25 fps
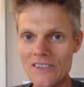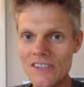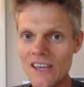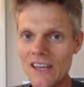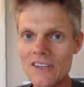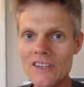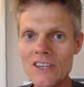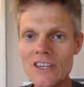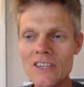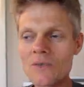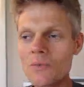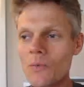
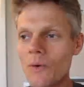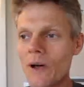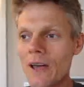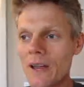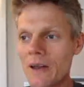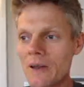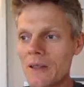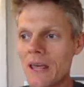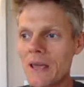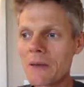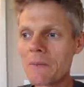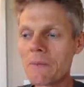They just
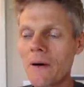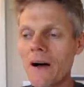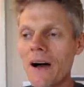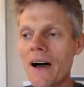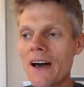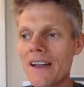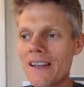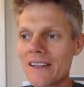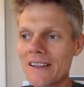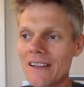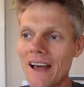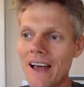went and they
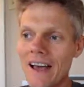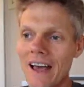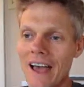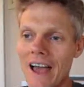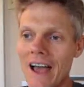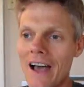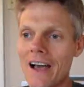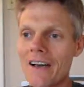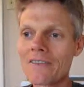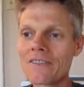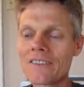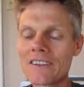bought a, a
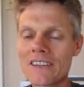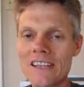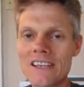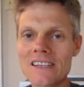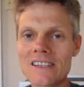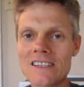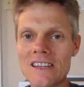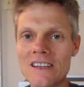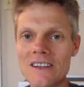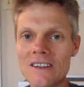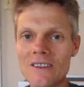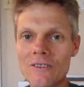
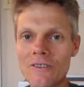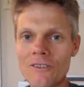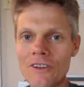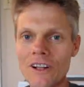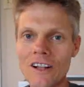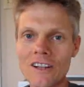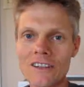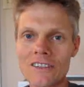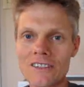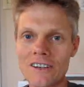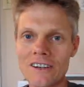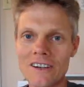half-decent
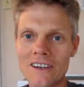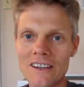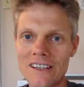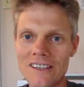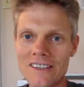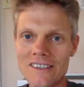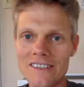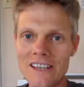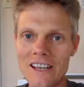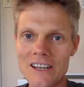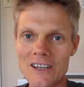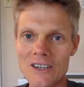filter,
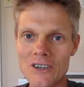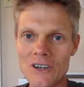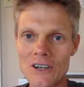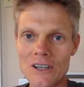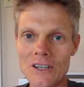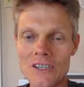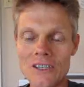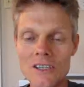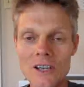et cetera.